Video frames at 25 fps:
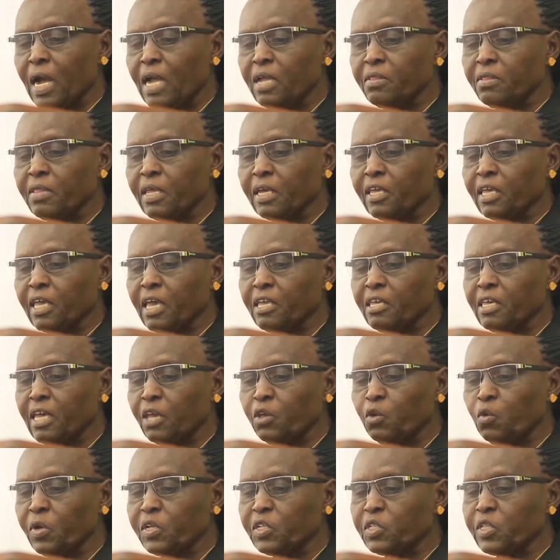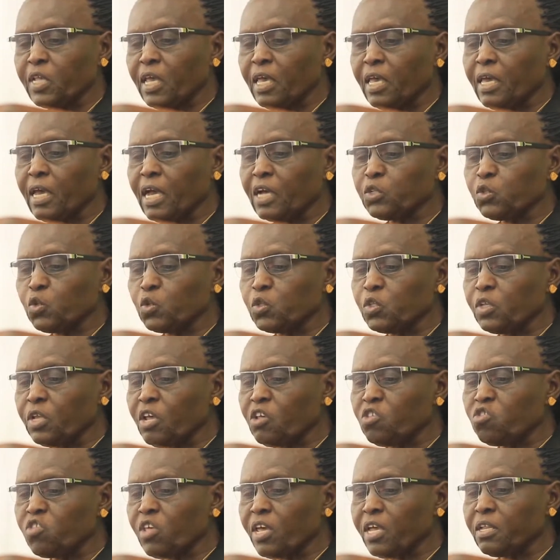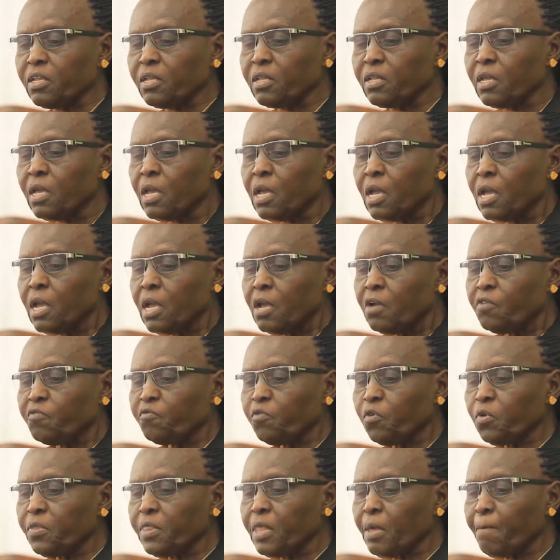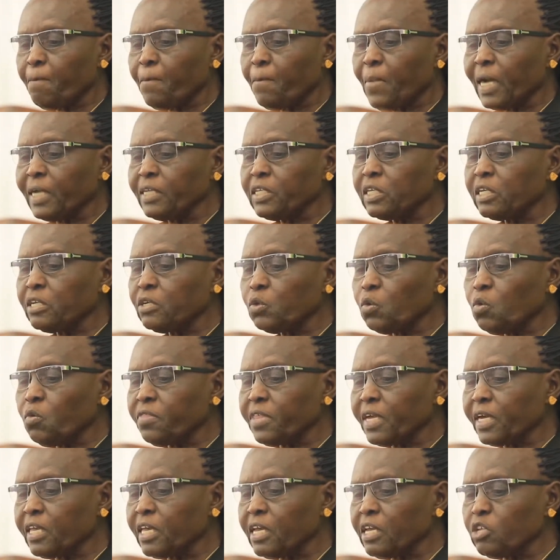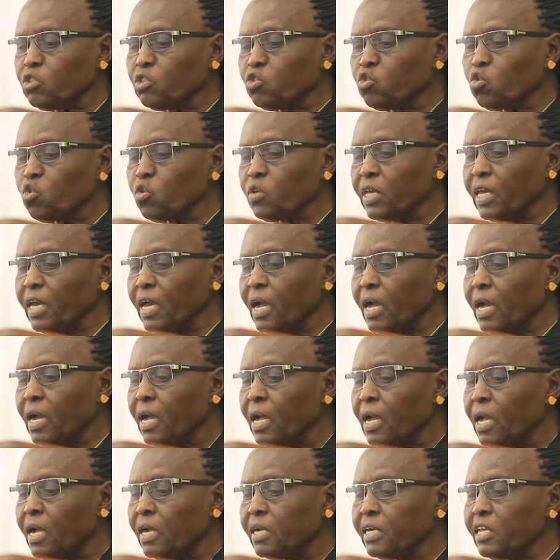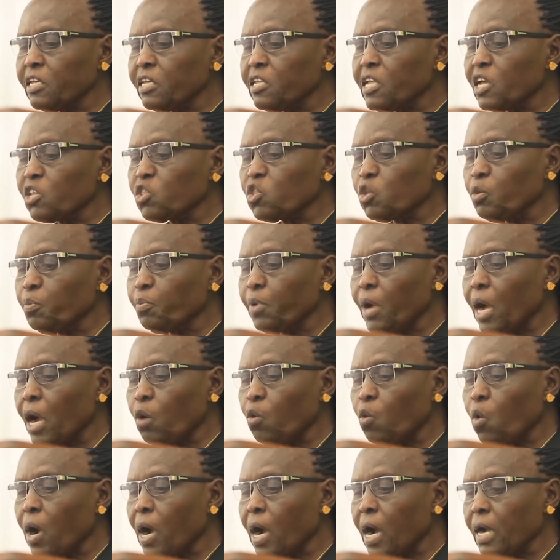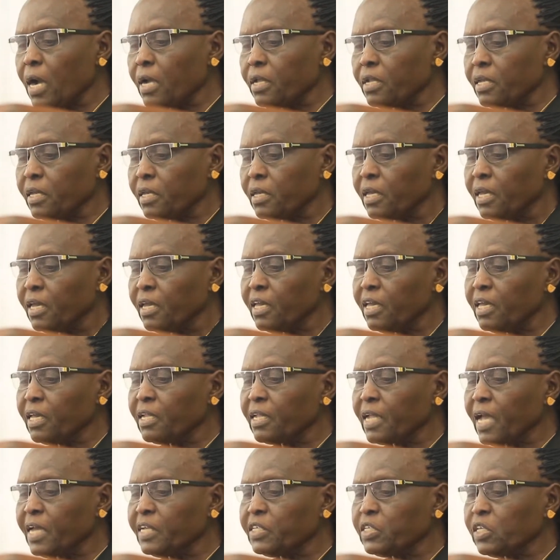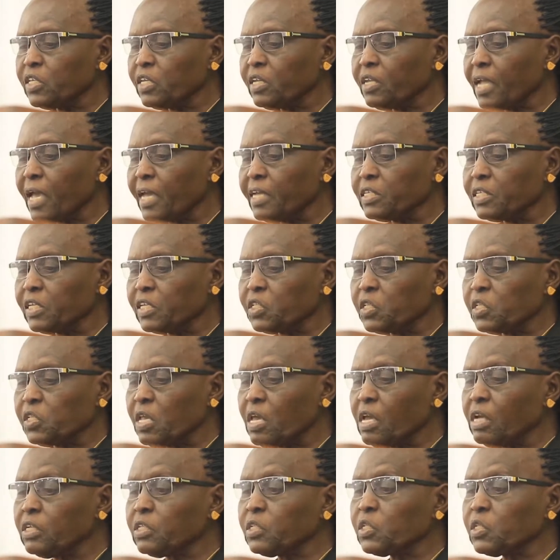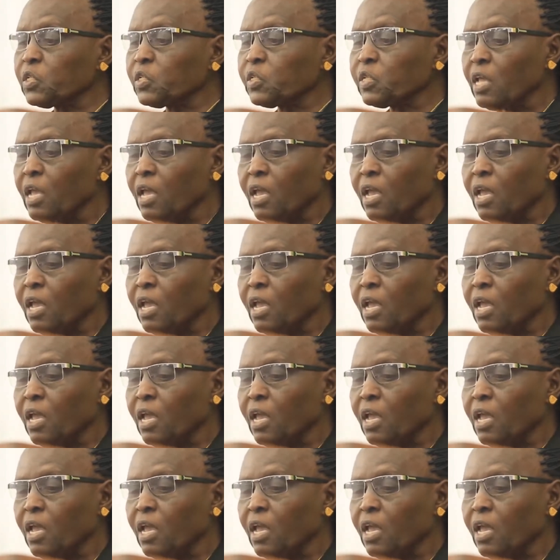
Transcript: by the Kenya-USA Association for the Martin Luther King Jr. Leadership Award in 1996